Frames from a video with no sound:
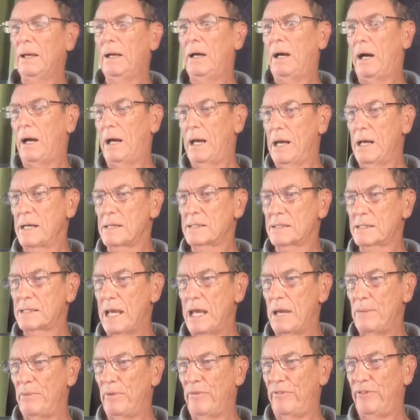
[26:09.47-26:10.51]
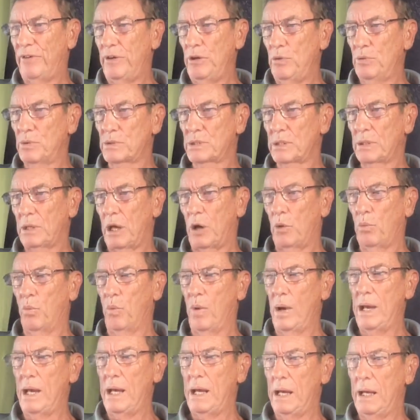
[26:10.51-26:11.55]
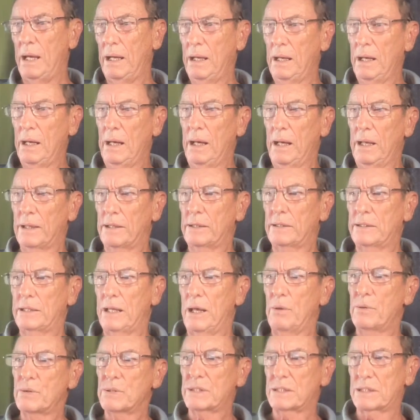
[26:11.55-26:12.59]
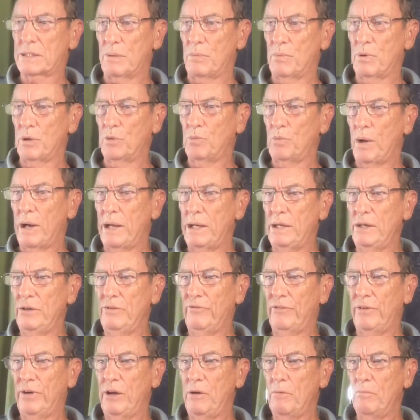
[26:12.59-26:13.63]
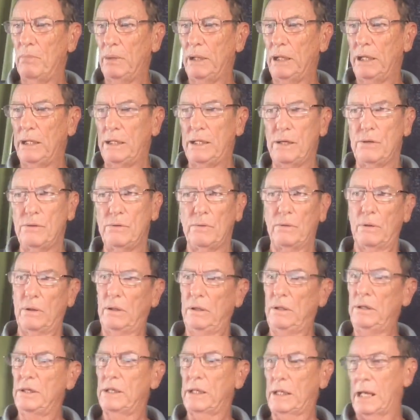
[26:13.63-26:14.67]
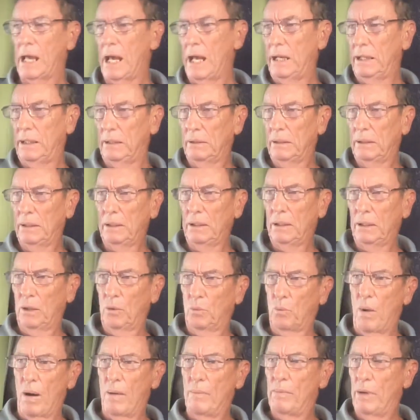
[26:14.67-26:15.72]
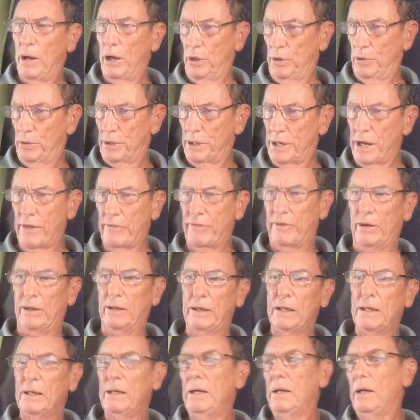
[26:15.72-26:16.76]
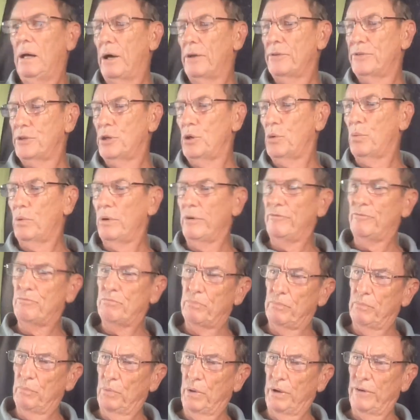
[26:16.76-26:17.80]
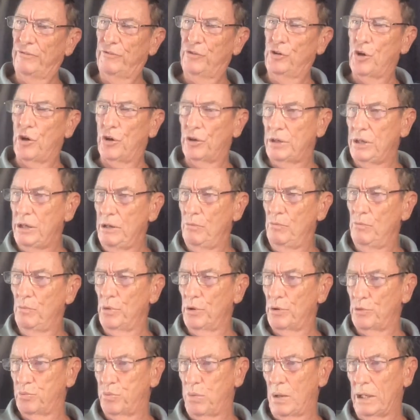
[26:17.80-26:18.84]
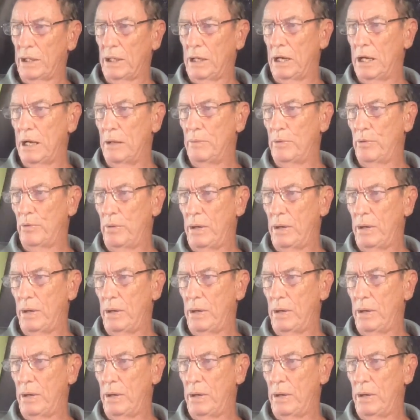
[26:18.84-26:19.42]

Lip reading: I asked Sam if he was aware that there was someone waiting for him, but he didn't indicate one way or another. I think we've got him with one arm